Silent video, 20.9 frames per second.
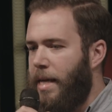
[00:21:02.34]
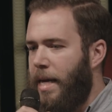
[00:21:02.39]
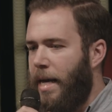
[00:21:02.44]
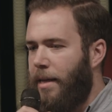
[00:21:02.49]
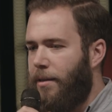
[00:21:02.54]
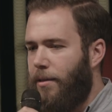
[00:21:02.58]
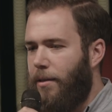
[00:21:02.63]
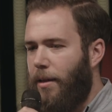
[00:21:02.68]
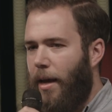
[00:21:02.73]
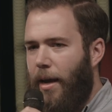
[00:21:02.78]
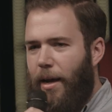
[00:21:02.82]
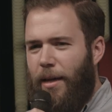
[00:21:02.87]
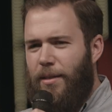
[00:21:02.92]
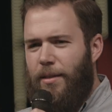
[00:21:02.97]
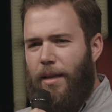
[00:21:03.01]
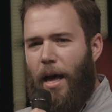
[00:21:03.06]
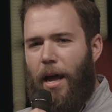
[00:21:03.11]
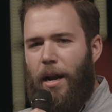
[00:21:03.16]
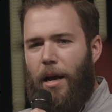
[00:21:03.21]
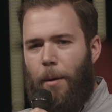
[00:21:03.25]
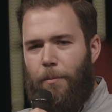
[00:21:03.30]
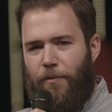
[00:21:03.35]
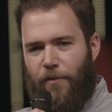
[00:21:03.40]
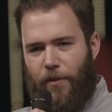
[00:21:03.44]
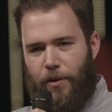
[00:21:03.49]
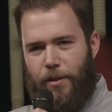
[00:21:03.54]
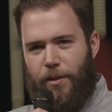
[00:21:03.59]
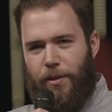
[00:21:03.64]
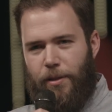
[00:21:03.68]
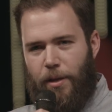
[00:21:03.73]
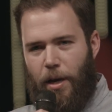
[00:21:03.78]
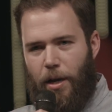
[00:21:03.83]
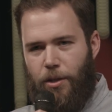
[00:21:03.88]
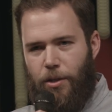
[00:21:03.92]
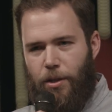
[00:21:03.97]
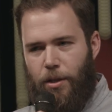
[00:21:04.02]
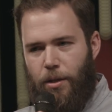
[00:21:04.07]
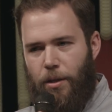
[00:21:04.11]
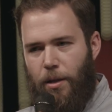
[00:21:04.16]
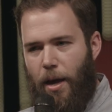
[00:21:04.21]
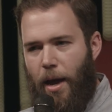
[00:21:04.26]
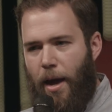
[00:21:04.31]
it's like it's not up for
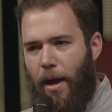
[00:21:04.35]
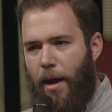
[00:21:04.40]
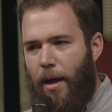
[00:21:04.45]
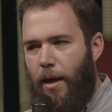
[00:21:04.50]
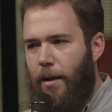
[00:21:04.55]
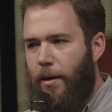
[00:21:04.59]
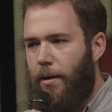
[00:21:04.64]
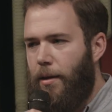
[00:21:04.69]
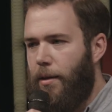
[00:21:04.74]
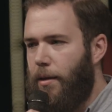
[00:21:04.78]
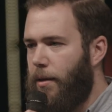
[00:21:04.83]
discussion. And